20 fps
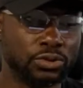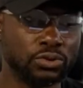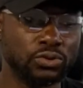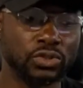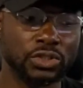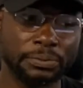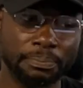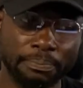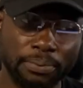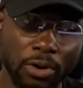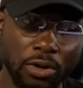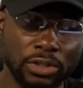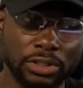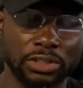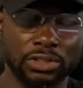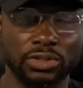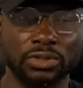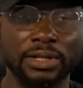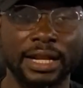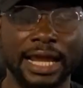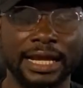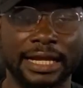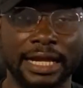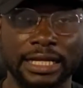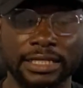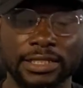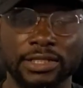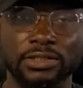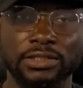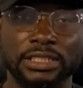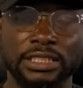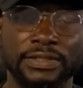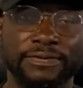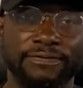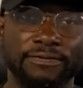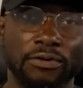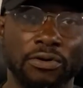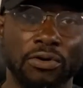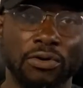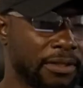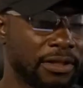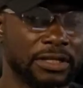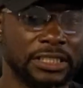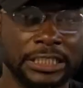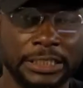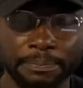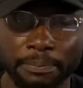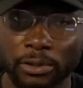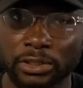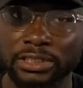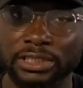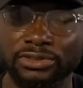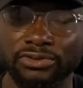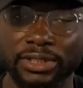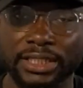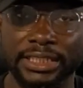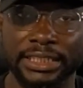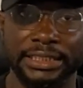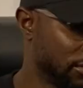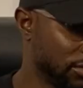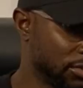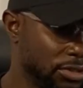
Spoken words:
to spot so that I can use it for spot trading.